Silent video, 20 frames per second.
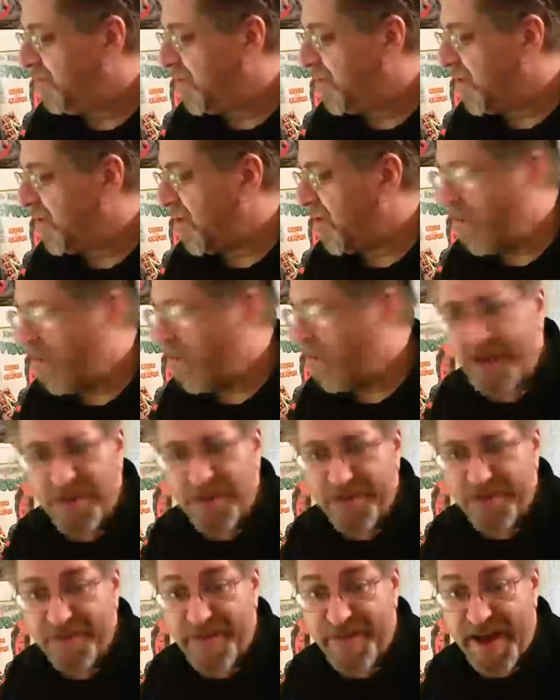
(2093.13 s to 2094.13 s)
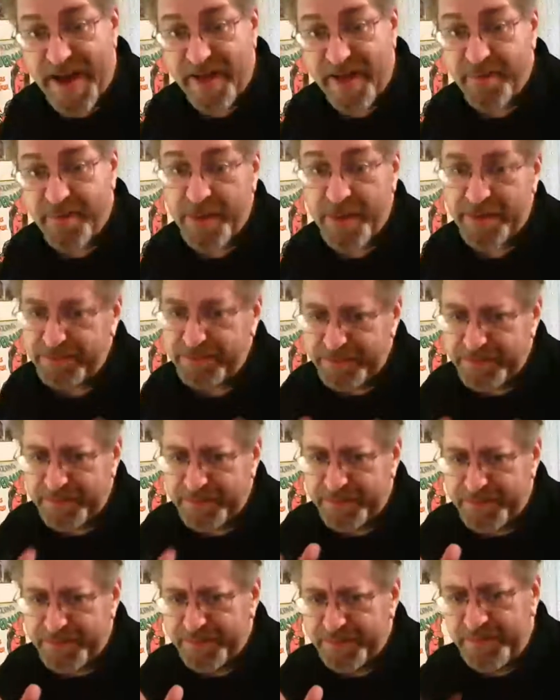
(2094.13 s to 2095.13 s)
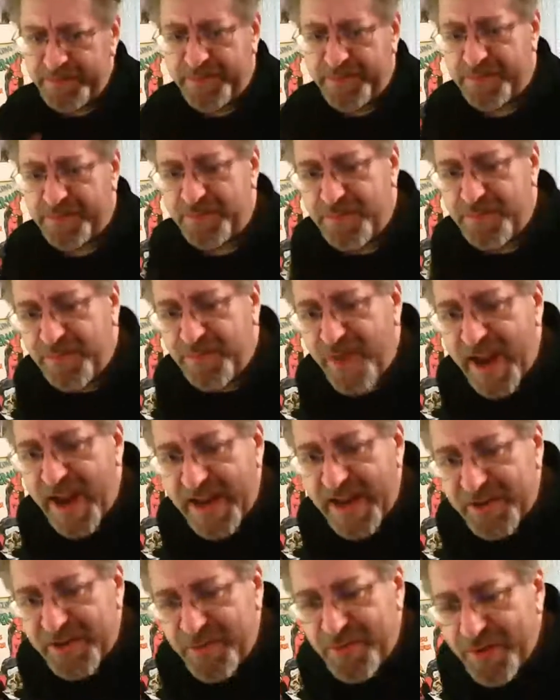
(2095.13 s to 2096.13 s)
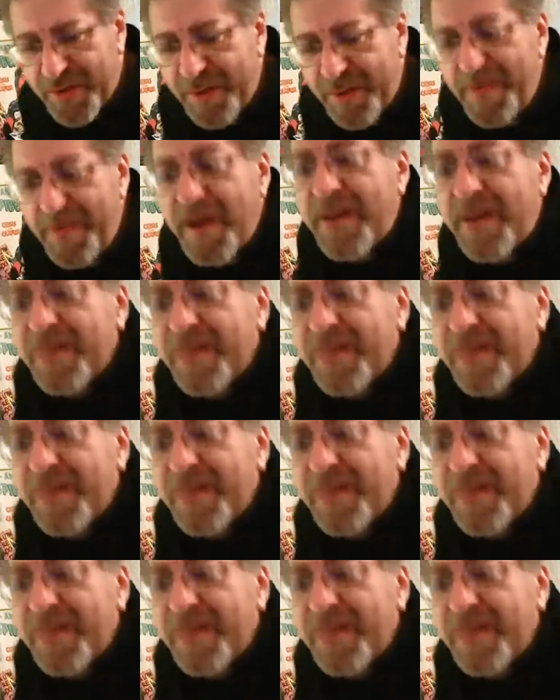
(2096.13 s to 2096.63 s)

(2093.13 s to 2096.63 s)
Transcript: So I went over 5, but right at $20.